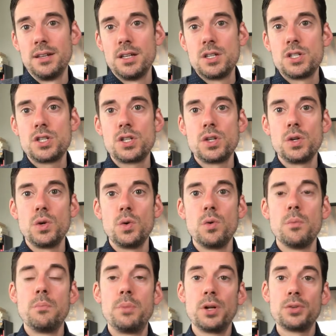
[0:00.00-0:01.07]

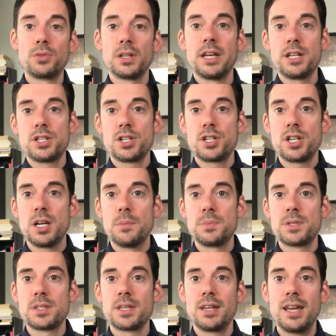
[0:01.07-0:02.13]
to build
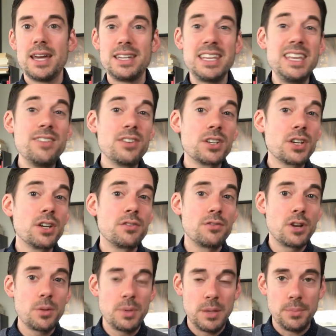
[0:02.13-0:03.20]
relationships and even
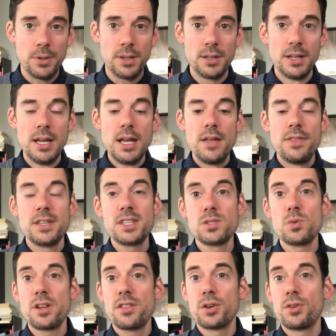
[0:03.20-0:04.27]
convert people. This is
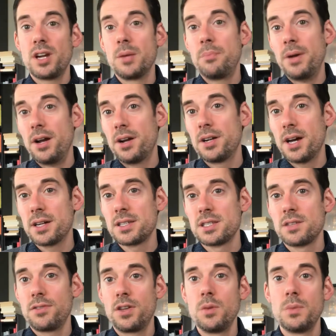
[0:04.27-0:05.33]
one of the great paradoxes
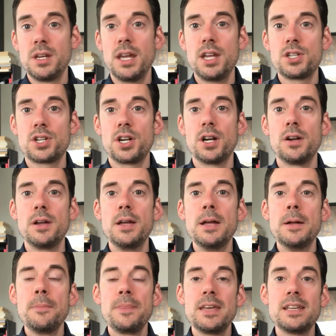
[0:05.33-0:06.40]
of human nature,
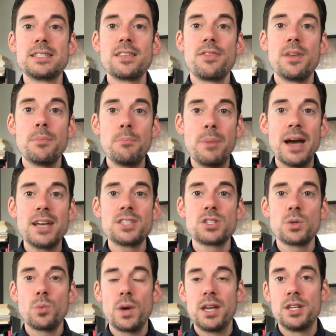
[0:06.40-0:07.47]
is the
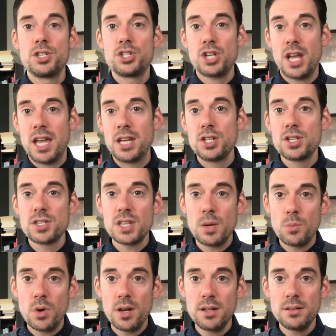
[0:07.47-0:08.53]
best way to change
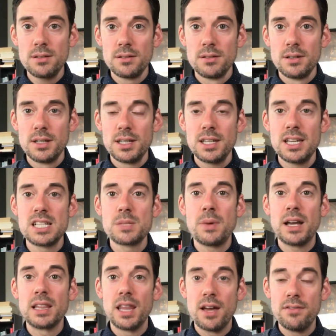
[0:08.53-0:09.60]
someone is by
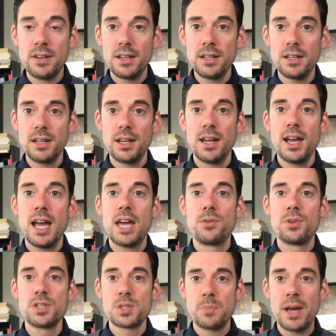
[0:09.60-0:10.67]
loving and
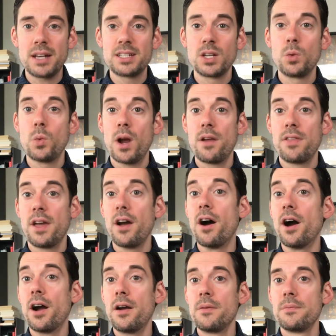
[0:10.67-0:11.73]
respecting where they
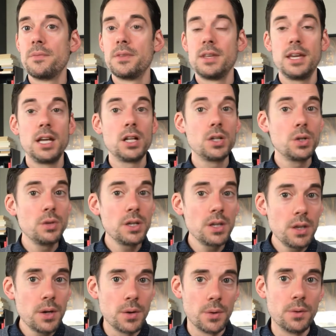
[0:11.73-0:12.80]
are, including
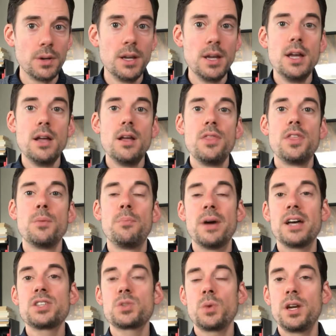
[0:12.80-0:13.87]
you. The
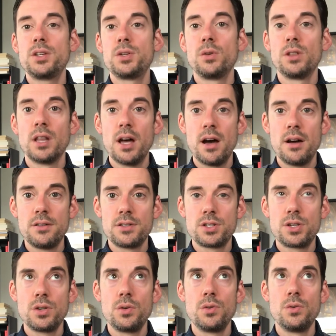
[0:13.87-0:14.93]
best way
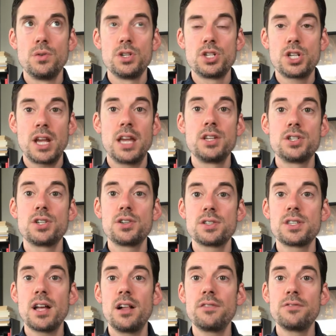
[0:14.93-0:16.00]
to change
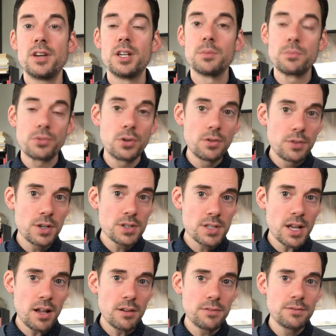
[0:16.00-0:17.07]
yourself and improve
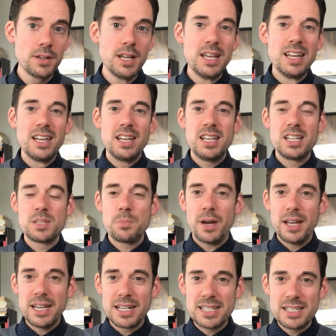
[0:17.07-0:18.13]
yourself is by
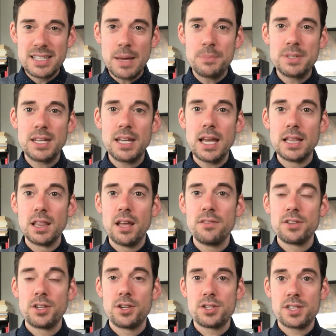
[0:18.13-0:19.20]
accepting and
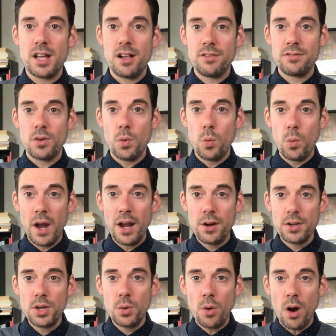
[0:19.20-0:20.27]
loving yourself where you